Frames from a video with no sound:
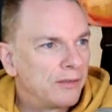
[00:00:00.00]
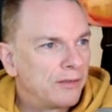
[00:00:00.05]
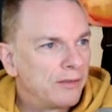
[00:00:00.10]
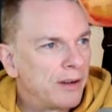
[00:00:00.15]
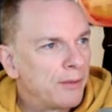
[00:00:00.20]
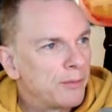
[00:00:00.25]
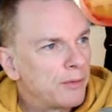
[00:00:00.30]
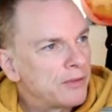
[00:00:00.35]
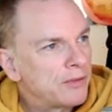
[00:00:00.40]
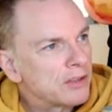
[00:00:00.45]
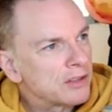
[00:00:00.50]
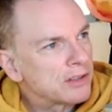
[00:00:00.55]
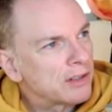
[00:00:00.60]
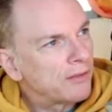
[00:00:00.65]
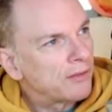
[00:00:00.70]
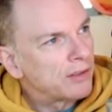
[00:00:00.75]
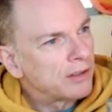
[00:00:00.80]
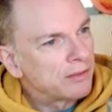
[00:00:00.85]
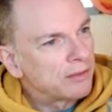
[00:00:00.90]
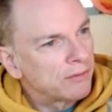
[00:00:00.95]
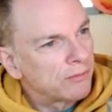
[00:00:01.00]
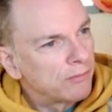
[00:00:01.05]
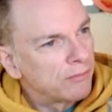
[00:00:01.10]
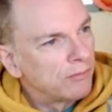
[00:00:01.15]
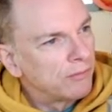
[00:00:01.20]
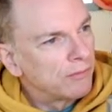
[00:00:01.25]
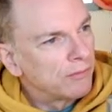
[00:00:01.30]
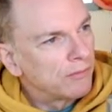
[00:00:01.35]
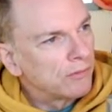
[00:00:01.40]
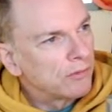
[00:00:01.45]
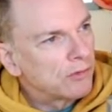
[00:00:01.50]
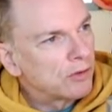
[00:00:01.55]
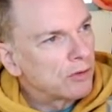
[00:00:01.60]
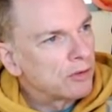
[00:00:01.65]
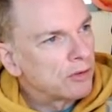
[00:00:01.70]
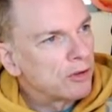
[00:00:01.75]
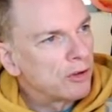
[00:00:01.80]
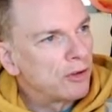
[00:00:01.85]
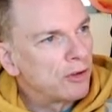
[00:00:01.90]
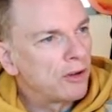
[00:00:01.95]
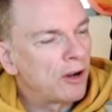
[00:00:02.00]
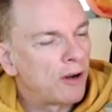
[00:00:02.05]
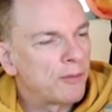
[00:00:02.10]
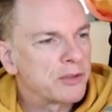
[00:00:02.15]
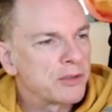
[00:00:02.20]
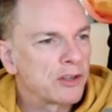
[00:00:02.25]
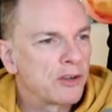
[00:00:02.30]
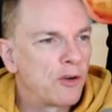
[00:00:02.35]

Right, we just have the two, two opposite